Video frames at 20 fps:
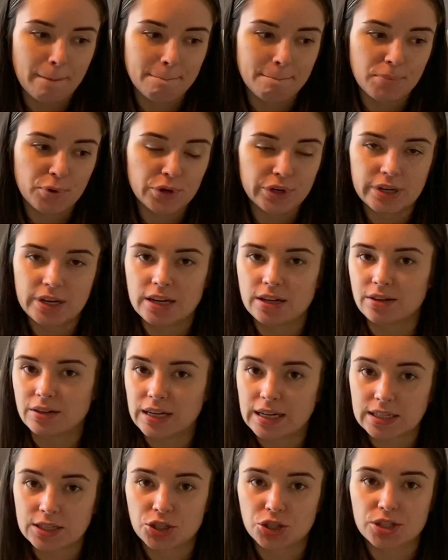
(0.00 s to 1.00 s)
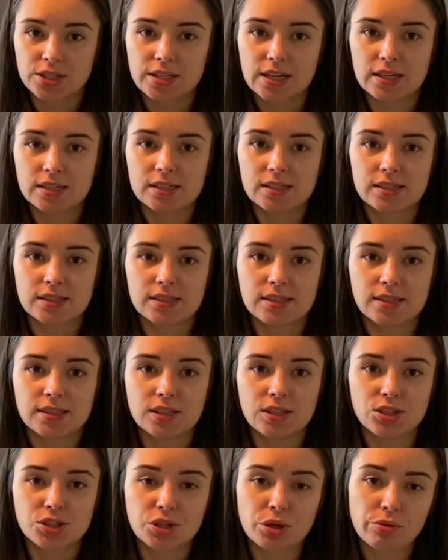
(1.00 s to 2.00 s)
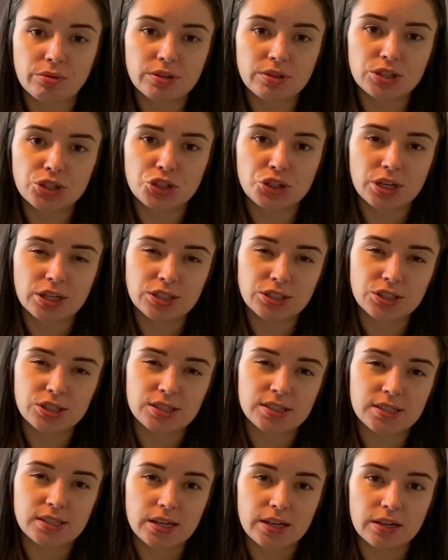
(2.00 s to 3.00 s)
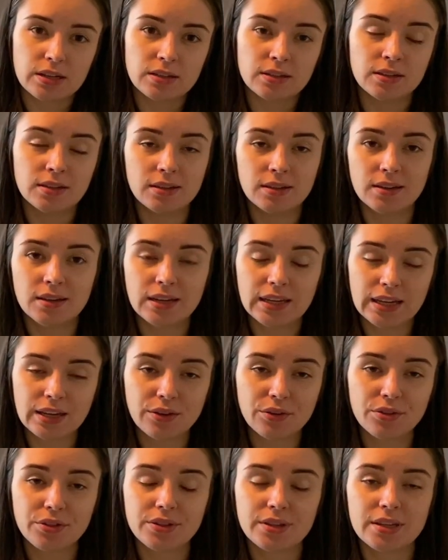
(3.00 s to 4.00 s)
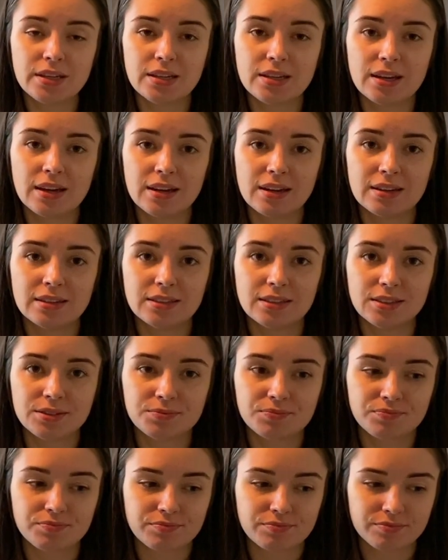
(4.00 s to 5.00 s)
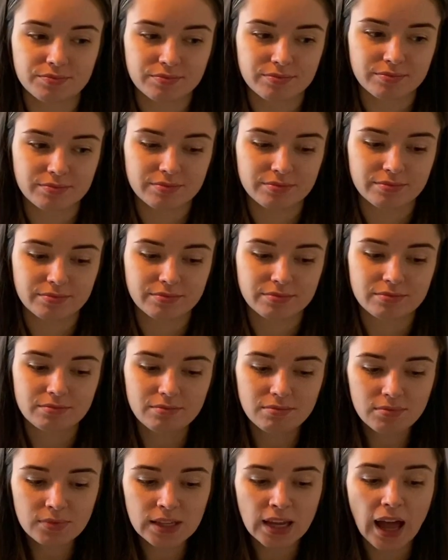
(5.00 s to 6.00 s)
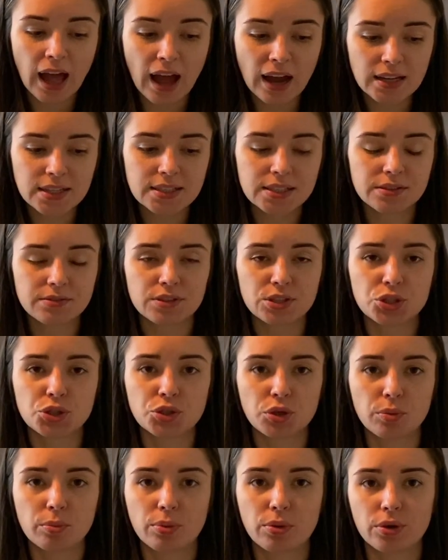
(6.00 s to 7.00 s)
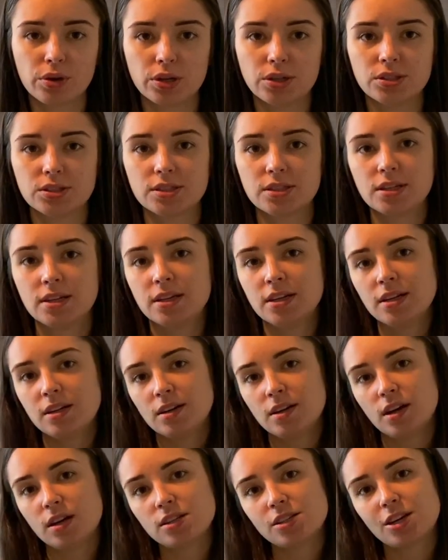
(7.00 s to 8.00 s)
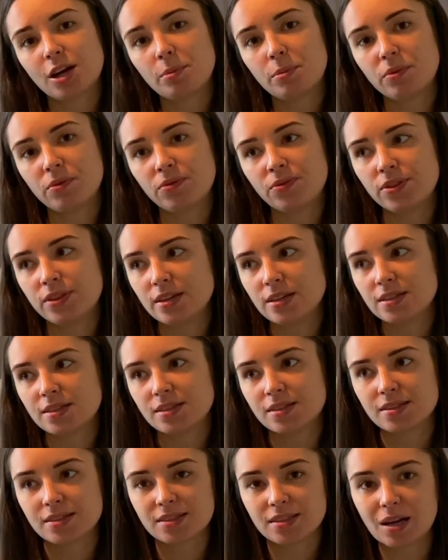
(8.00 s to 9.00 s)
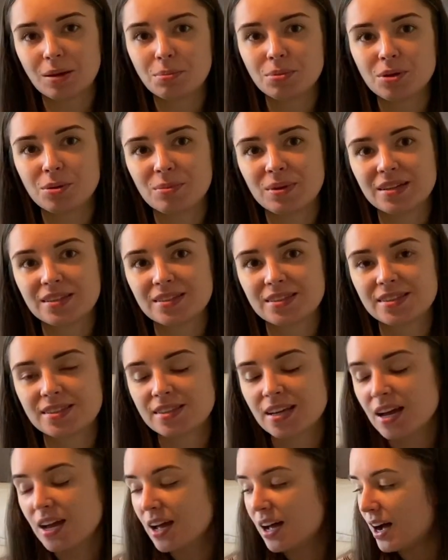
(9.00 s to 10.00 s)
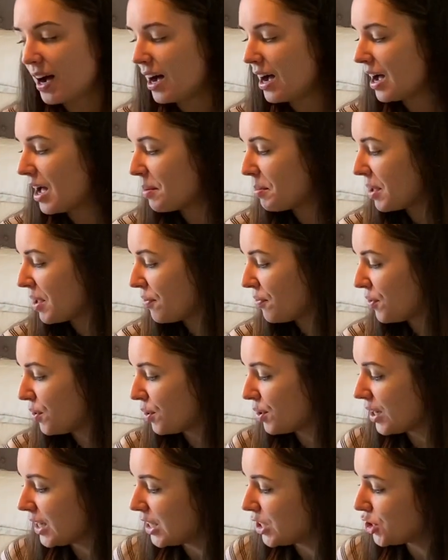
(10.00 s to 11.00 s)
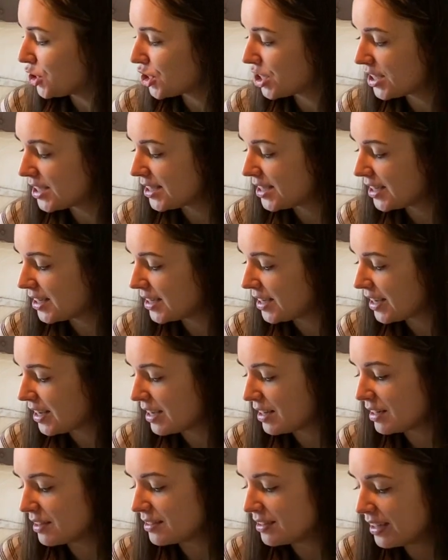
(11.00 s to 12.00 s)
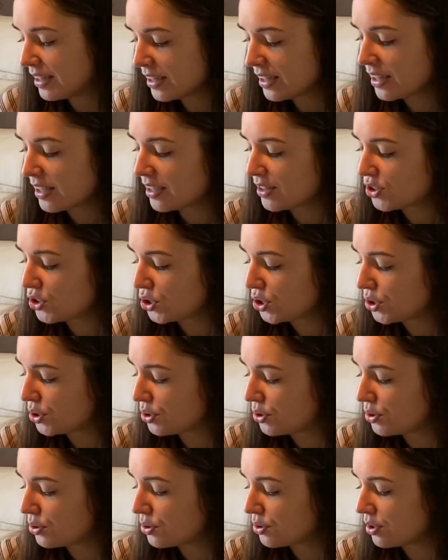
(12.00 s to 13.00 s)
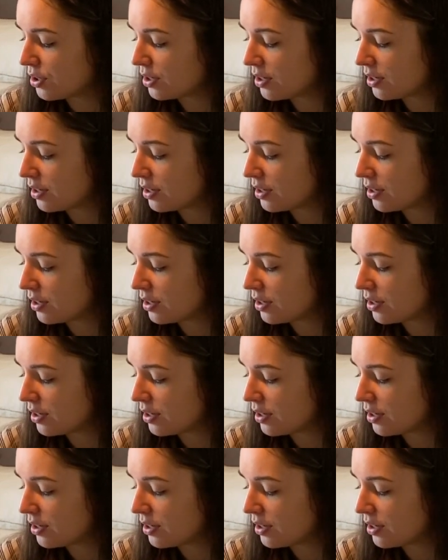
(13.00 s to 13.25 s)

prenatal exercises. So really trying to stay healthy and active is so important on top of these supplements. If you are interested in linking to